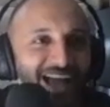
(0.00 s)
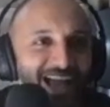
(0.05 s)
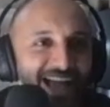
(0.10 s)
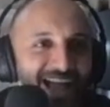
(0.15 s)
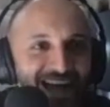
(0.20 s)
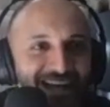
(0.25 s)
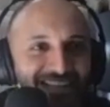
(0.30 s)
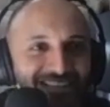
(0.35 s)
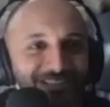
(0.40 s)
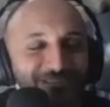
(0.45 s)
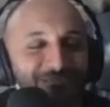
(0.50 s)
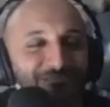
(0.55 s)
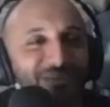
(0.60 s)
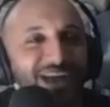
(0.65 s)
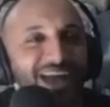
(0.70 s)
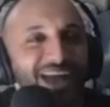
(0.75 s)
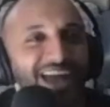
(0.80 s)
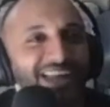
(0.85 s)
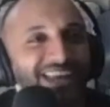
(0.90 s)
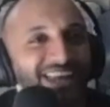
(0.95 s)
Hatem,
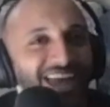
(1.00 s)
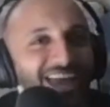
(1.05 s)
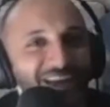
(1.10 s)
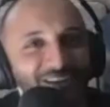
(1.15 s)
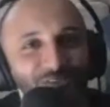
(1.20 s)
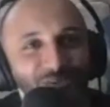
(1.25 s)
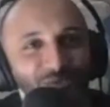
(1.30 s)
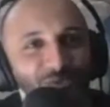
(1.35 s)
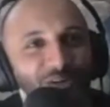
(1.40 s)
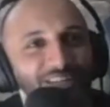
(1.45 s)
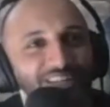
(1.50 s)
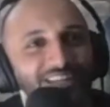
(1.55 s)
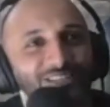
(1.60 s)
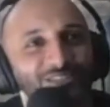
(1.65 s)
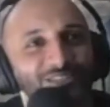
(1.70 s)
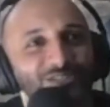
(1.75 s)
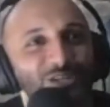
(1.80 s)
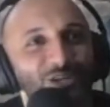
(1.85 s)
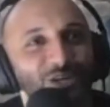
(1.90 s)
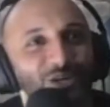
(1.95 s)
and everyone
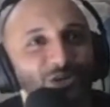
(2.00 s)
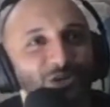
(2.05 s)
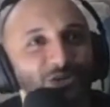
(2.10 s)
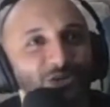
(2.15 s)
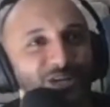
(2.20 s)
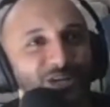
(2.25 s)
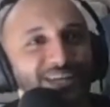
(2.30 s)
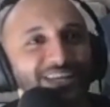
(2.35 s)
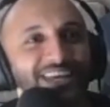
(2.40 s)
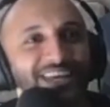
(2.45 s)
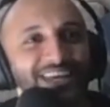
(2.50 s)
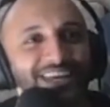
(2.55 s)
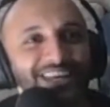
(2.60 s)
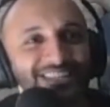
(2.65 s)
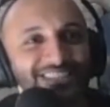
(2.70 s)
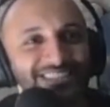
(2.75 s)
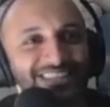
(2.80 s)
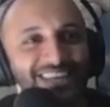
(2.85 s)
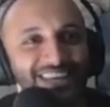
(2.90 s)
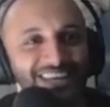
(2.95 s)
else who
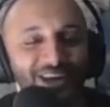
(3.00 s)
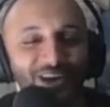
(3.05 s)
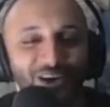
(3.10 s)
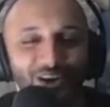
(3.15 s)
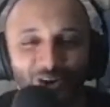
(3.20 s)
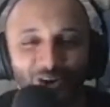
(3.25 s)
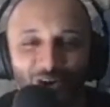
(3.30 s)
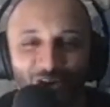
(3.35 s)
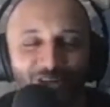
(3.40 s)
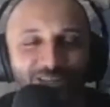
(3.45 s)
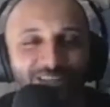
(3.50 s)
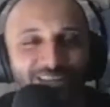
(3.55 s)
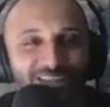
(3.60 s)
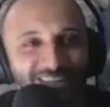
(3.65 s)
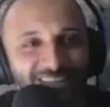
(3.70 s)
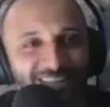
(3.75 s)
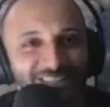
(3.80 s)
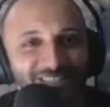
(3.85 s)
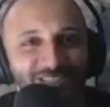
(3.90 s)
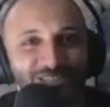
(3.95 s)
is here on
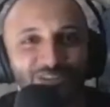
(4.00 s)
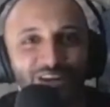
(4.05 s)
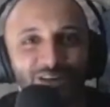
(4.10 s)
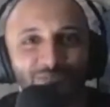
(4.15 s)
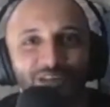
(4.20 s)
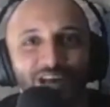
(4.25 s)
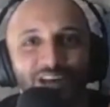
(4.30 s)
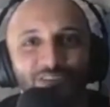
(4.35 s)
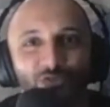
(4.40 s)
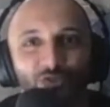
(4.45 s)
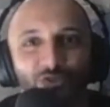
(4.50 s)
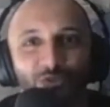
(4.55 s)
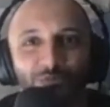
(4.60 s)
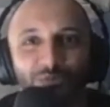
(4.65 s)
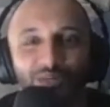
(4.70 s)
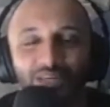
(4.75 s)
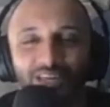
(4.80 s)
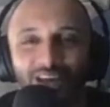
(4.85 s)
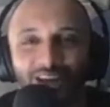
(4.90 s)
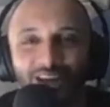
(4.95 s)
the Instagram Live with
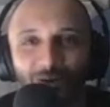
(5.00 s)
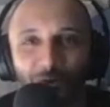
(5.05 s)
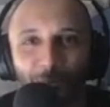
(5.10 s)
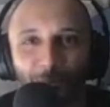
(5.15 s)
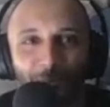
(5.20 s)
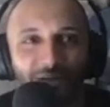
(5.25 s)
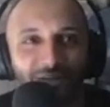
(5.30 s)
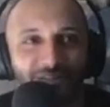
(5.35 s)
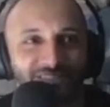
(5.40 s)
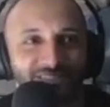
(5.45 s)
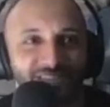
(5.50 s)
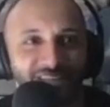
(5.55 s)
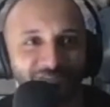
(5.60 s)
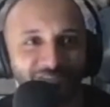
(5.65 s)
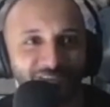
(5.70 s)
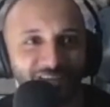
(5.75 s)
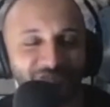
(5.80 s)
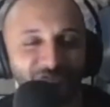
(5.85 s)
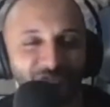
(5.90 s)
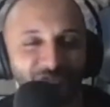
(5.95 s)
me on Pulse
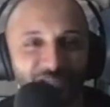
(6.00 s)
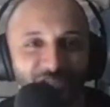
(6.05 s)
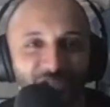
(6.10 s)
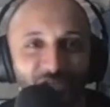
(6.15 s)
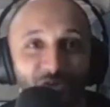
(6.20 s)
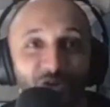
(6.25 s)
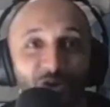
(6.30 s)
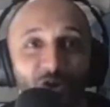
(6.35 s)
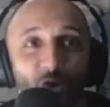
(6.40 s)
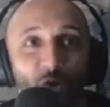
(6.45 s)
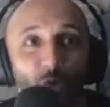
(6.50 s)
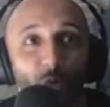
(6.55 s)
95 Radio.